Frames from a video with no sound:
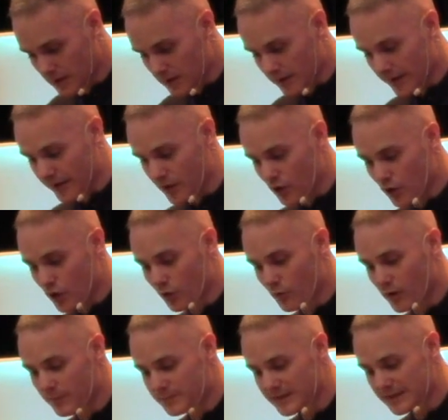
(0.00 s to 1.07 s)
Let no
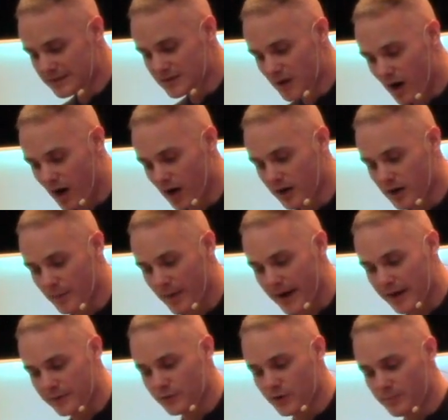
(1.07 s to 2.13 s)
corrupting talk come
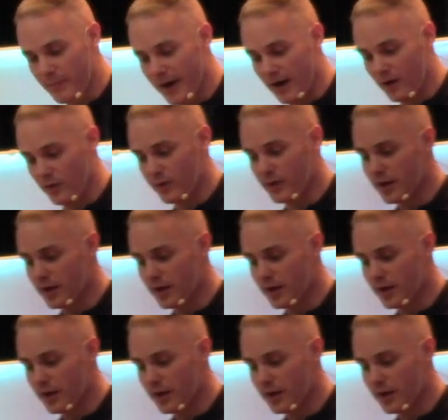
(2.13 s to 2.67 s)
out of your mouth,